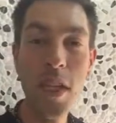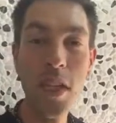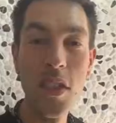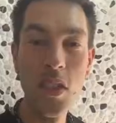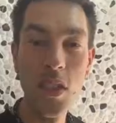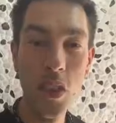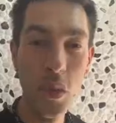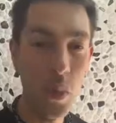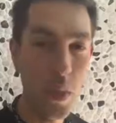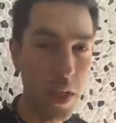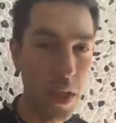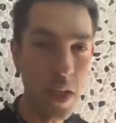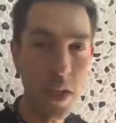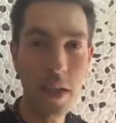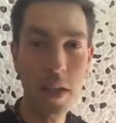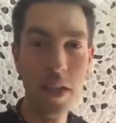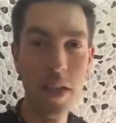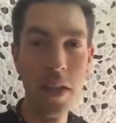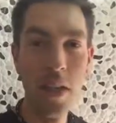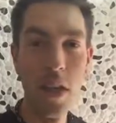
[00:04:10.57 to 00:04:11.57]
is
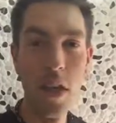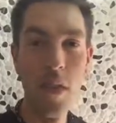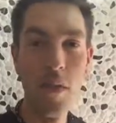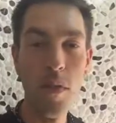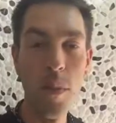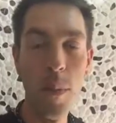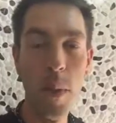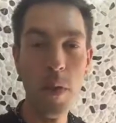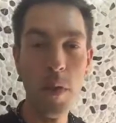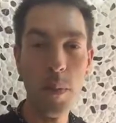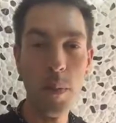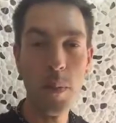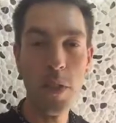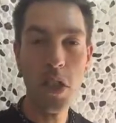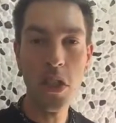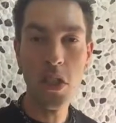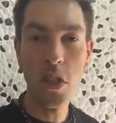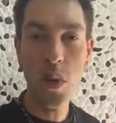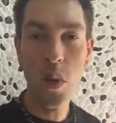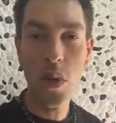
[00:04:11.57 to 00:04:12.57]
unique from other
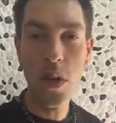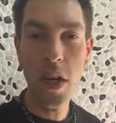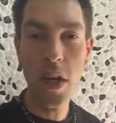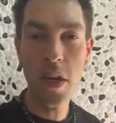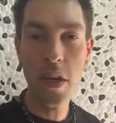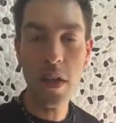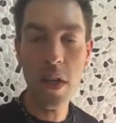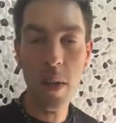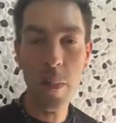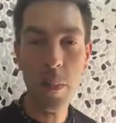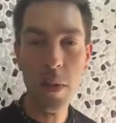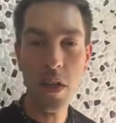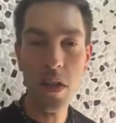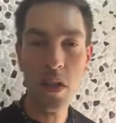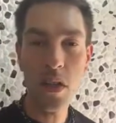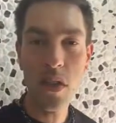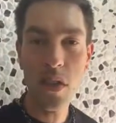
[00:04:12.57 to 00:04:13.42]
petition coordinating companies,